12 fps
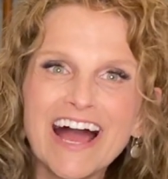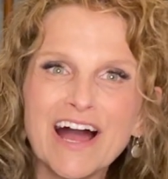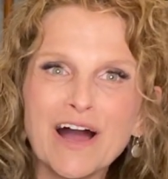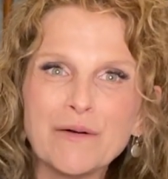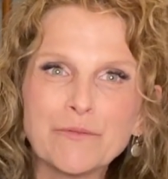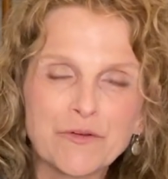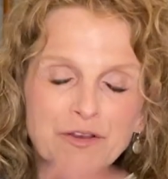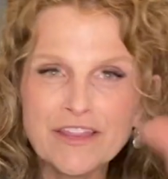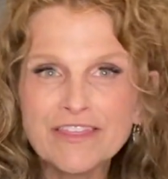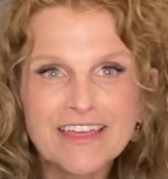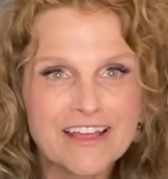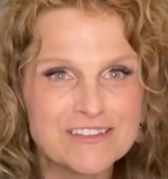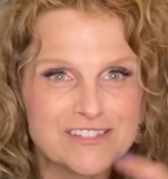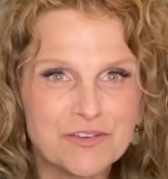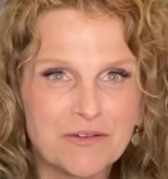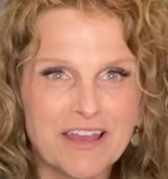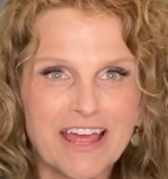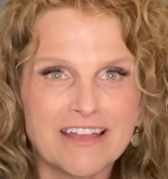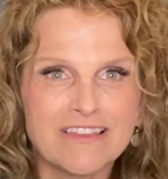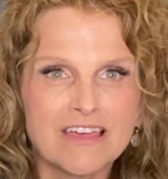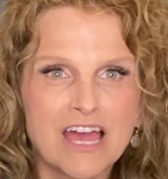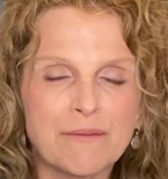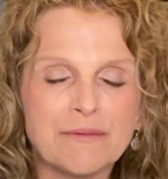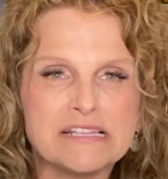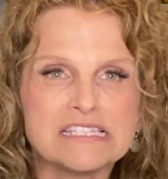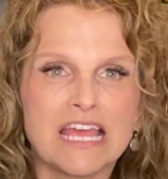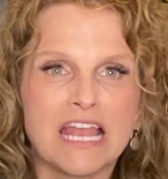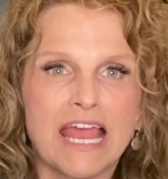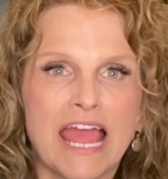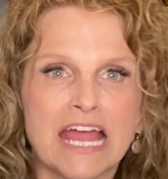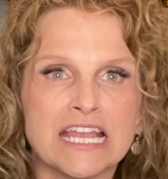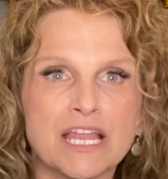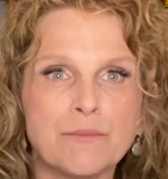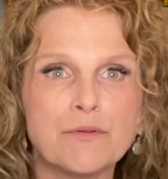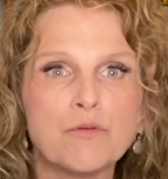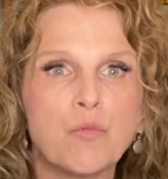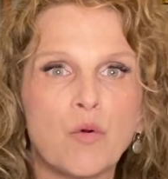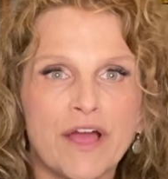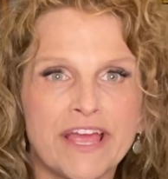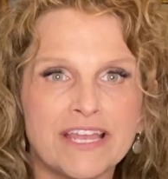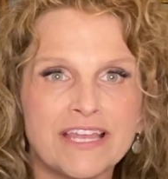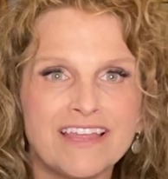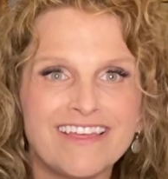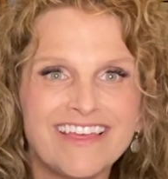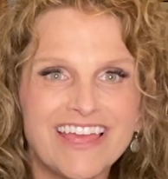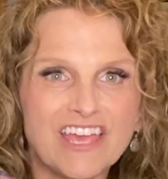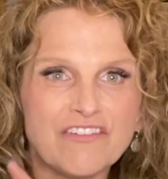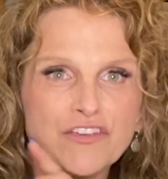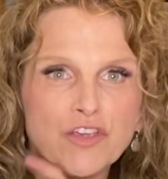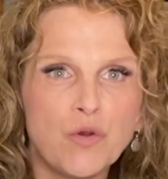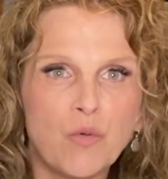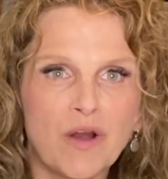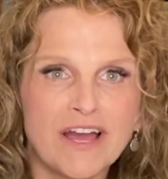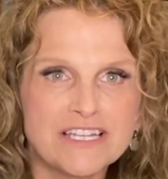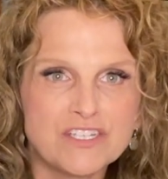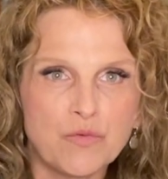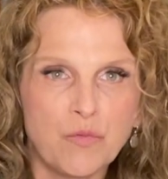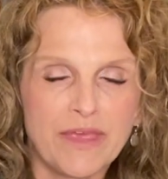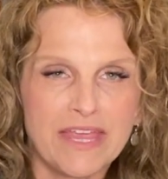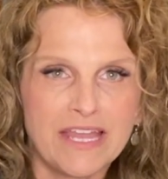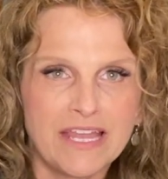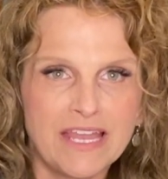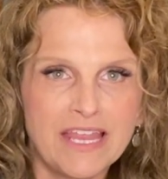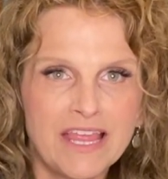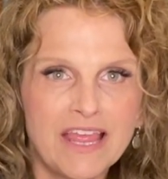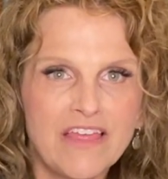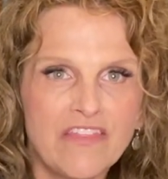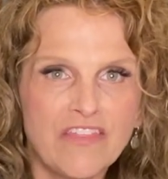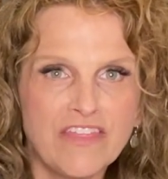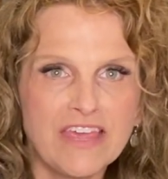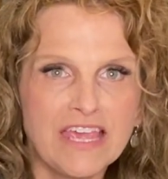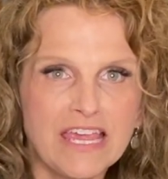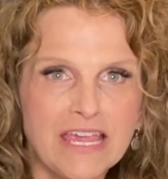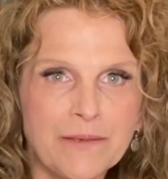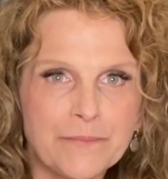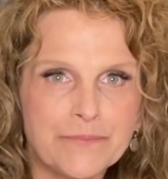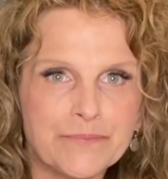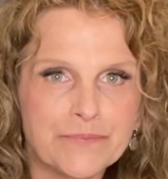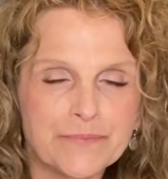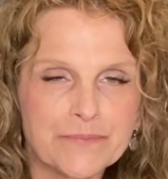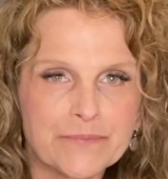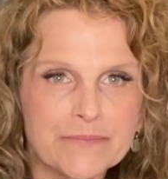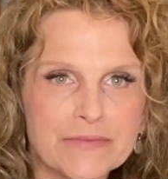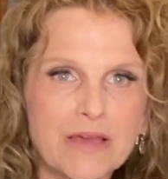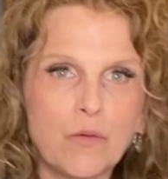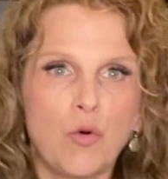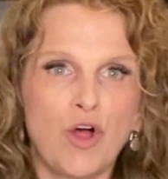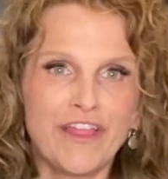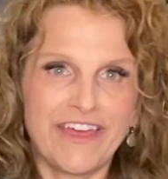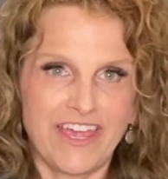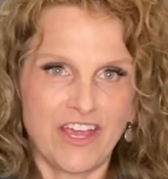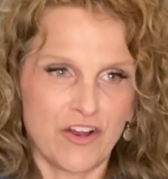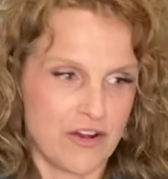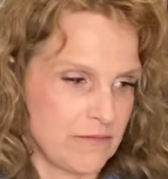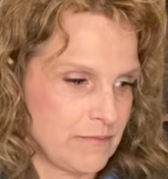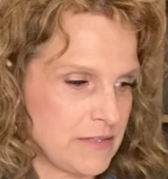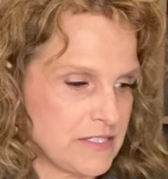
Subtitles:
or anything else you want to add in the comments, and add number 1 if you want to win the wall hanger.